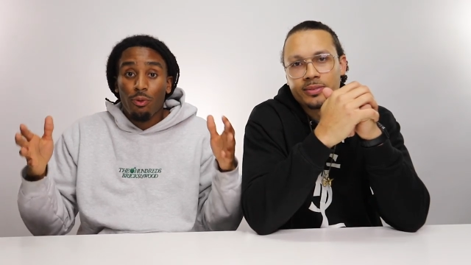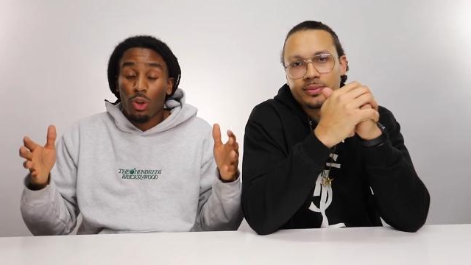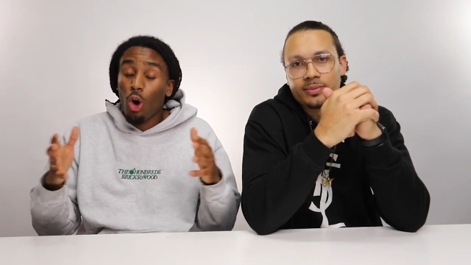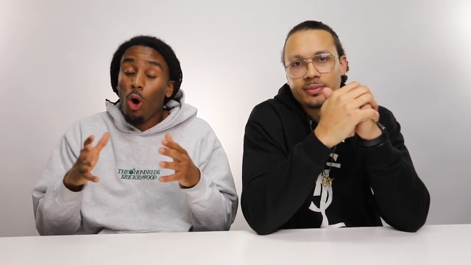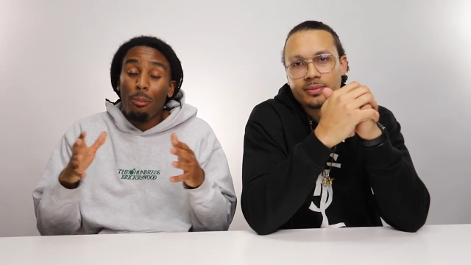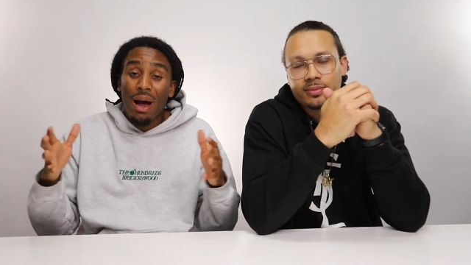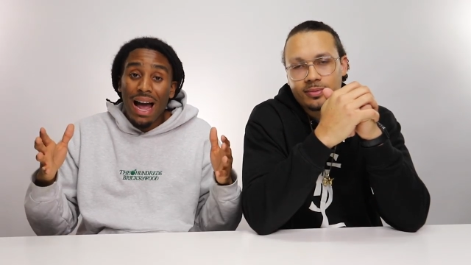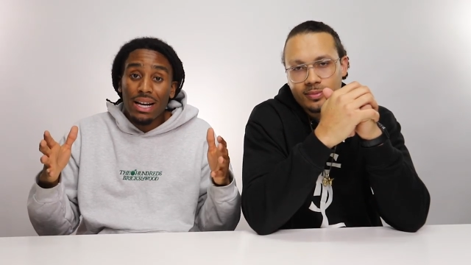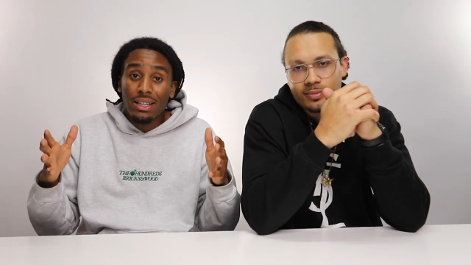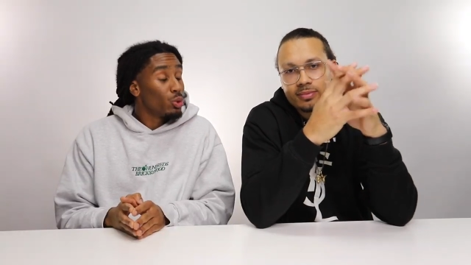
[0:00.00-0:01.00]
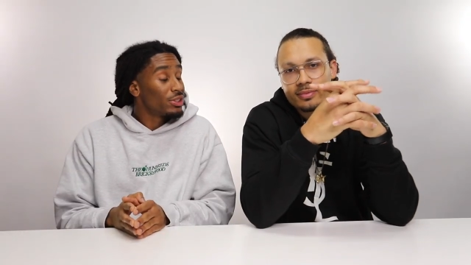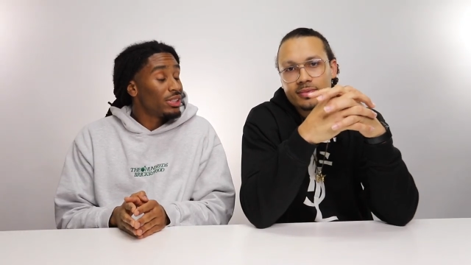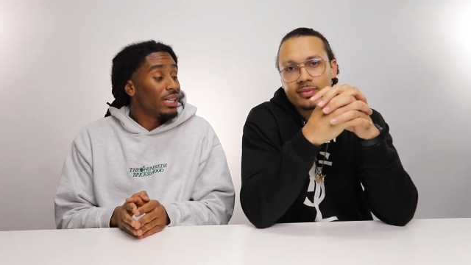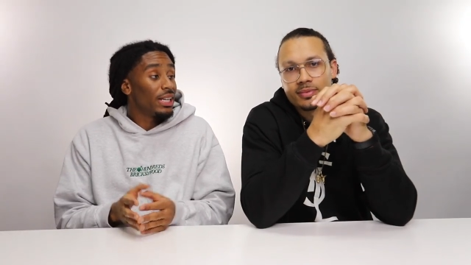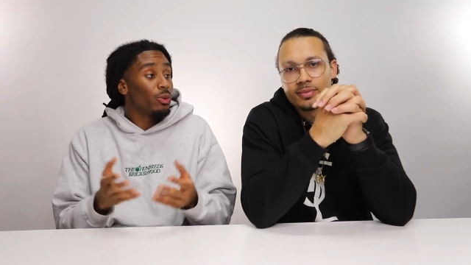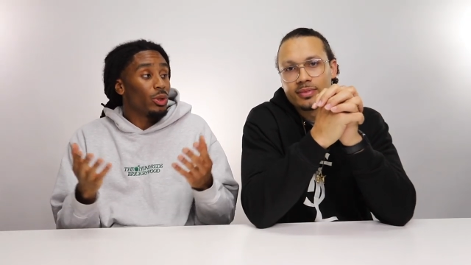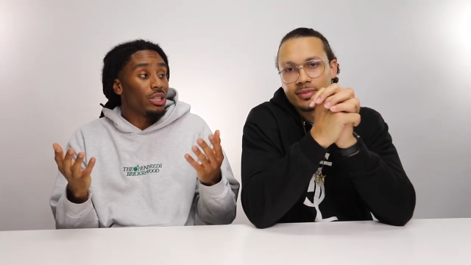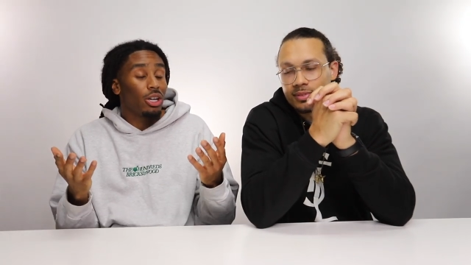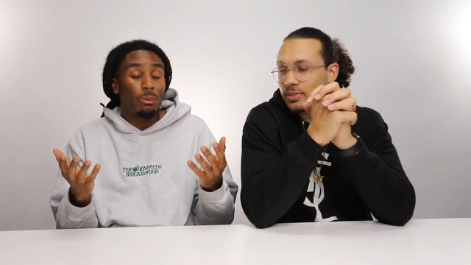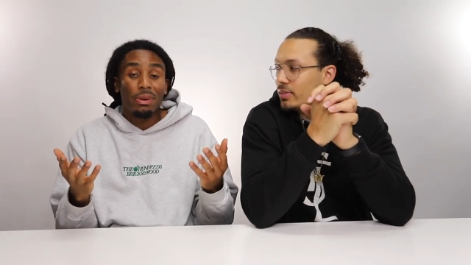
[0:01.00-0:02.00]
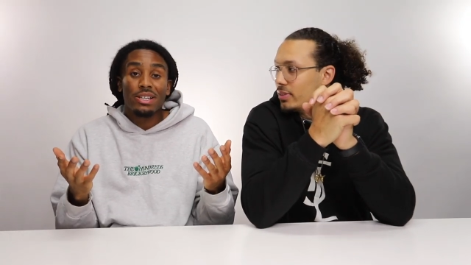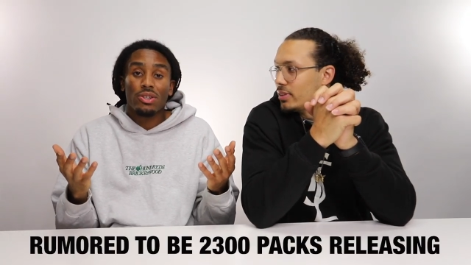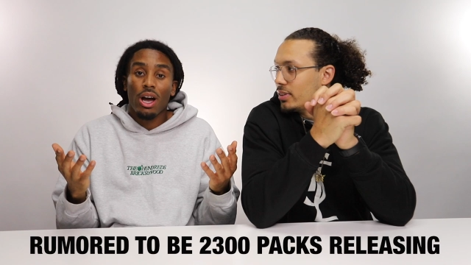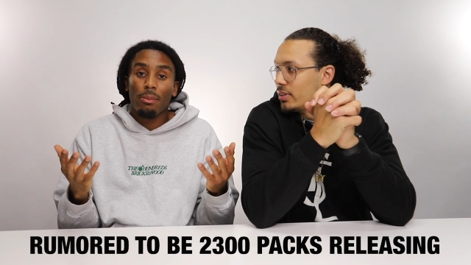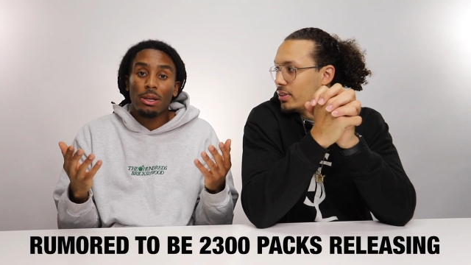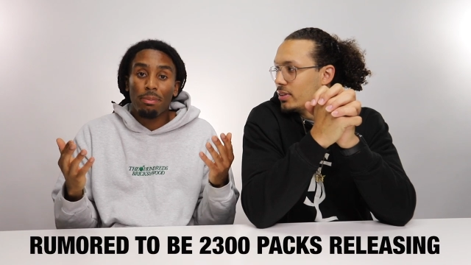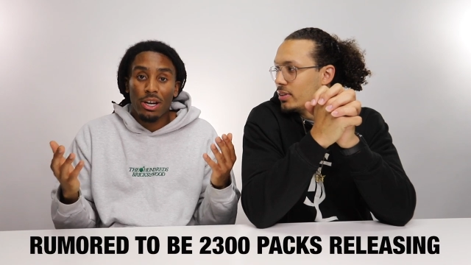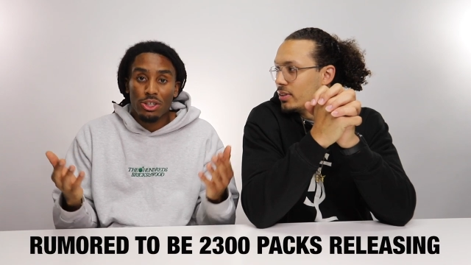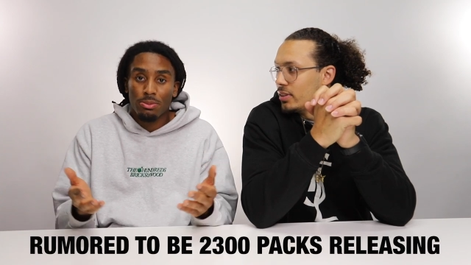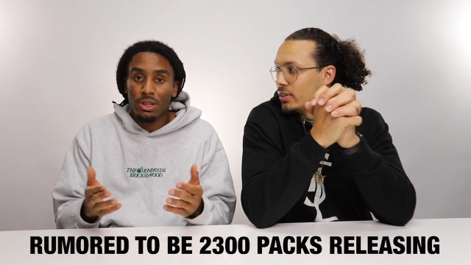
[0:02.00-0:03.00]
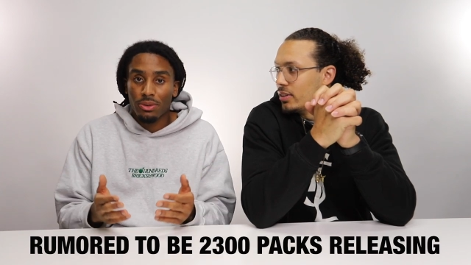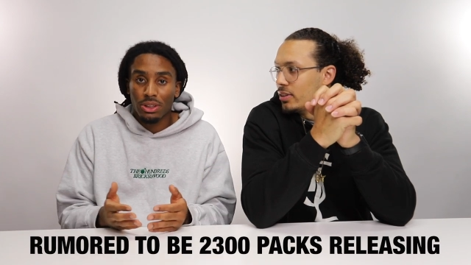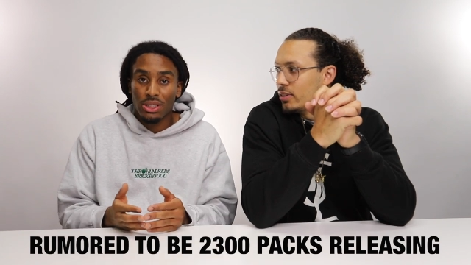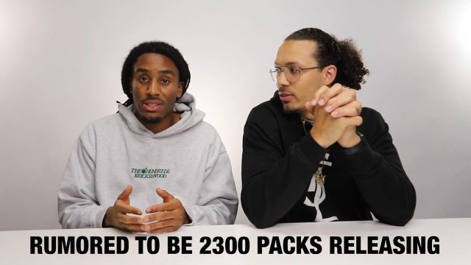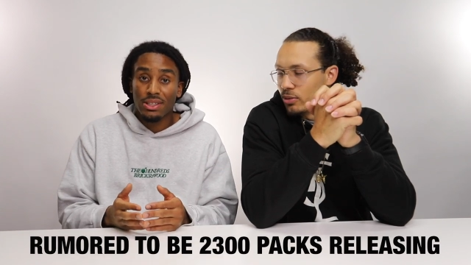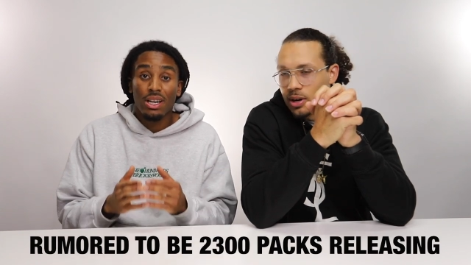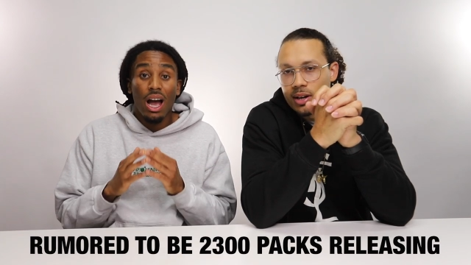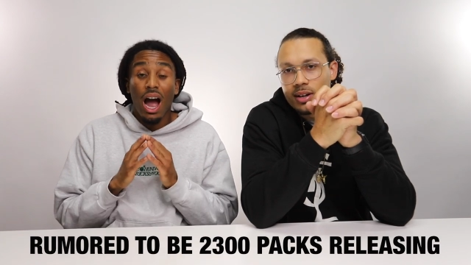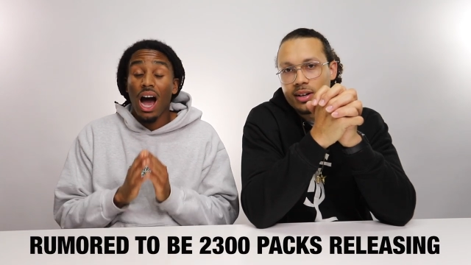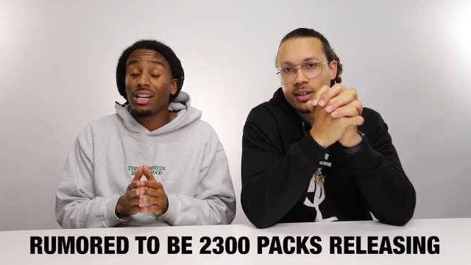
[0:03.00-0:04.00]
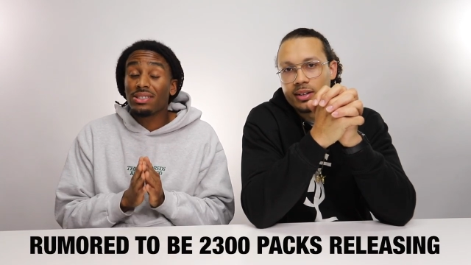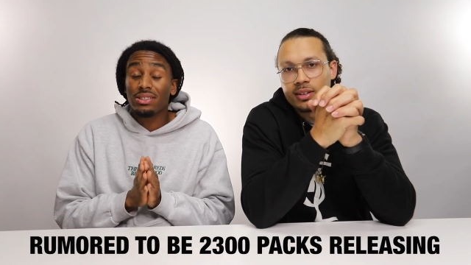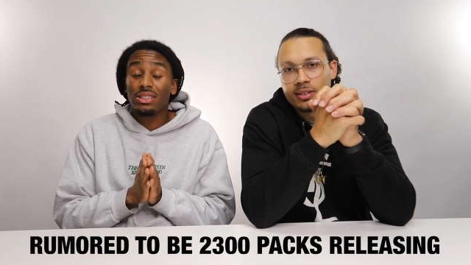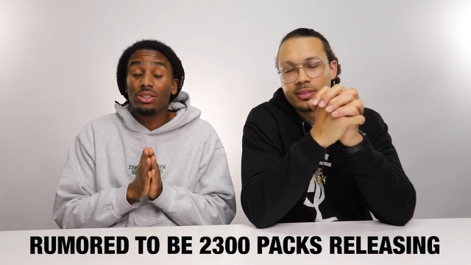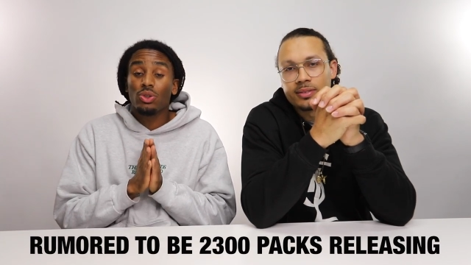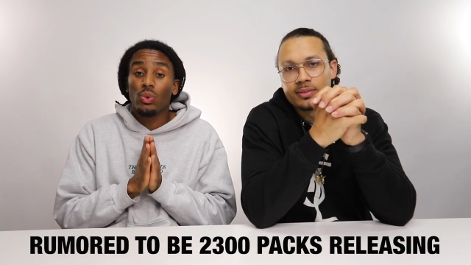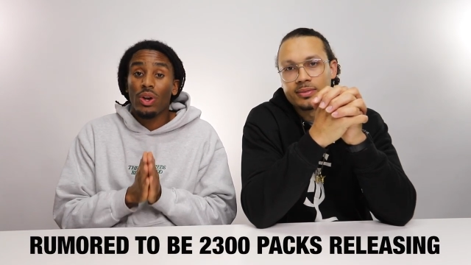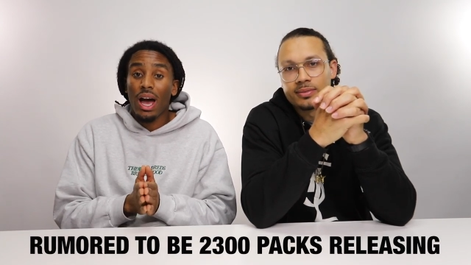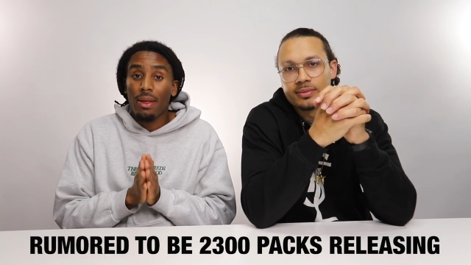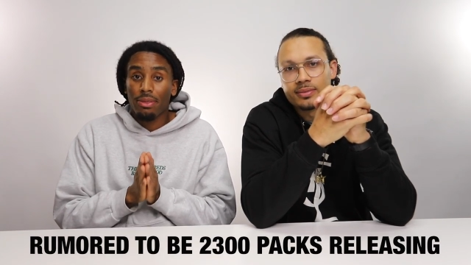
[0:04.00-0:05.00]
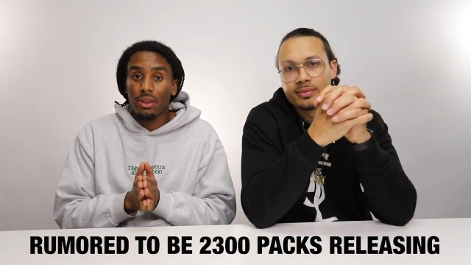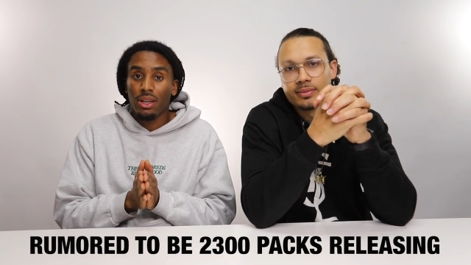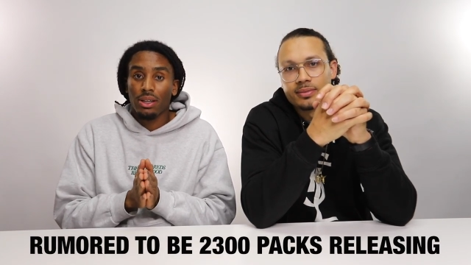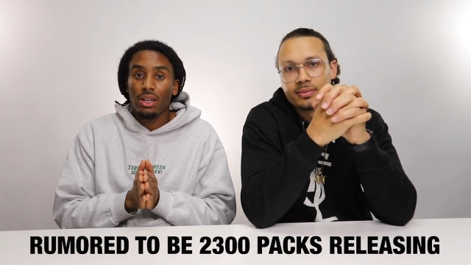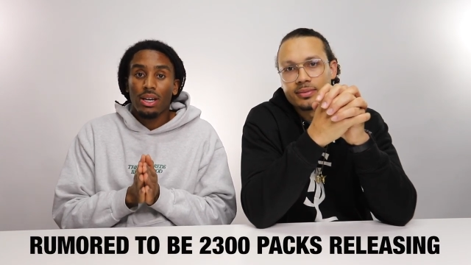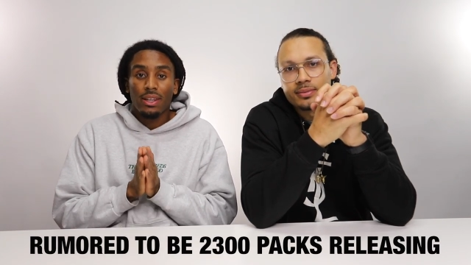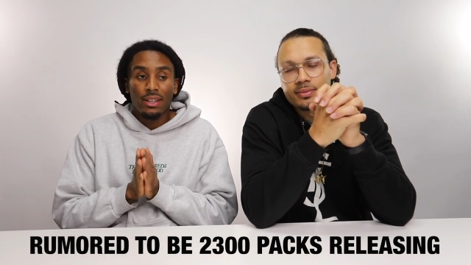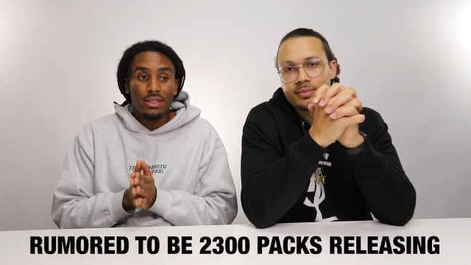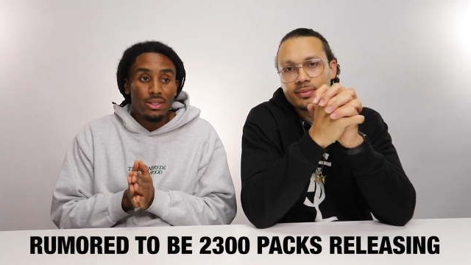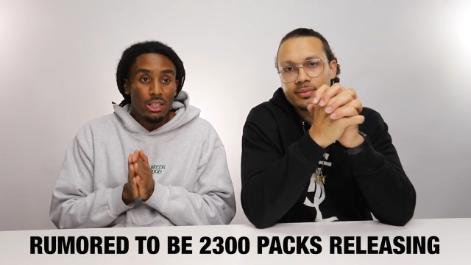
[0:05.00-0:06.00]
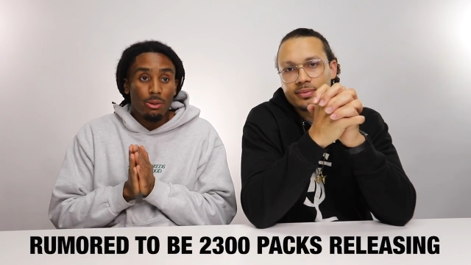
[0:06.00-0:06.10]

Speaker 1: for the whole pack. We'll see, and it really all depends on how many pairs are being released. Right. I honestly do not think that this is